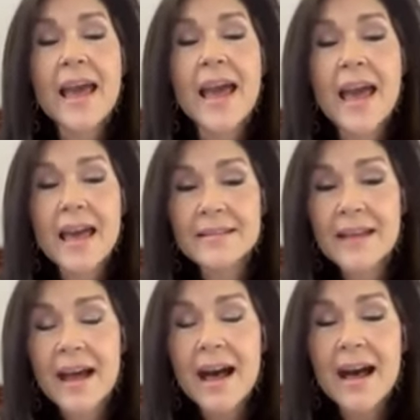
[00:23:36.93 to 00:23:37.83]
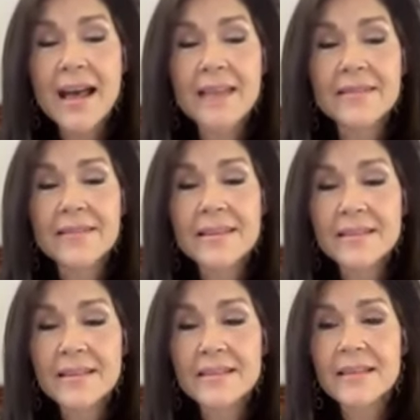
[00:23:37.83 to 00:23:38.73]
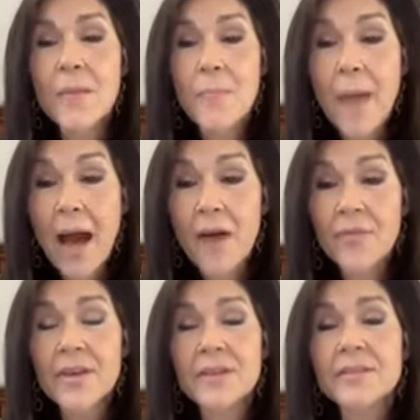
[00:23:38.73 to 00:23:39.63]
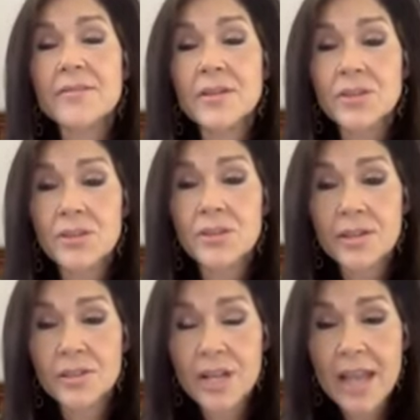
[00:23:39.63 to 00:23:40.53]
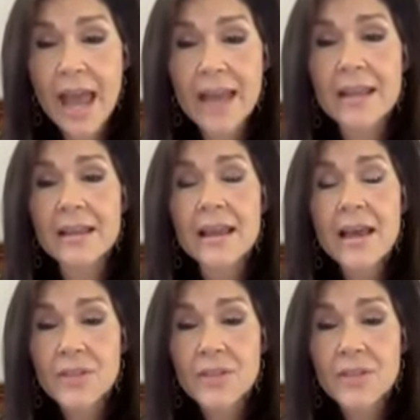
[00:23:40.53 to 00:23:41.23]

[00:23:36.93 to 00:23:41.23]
And uh, this is about the, the, the genetic,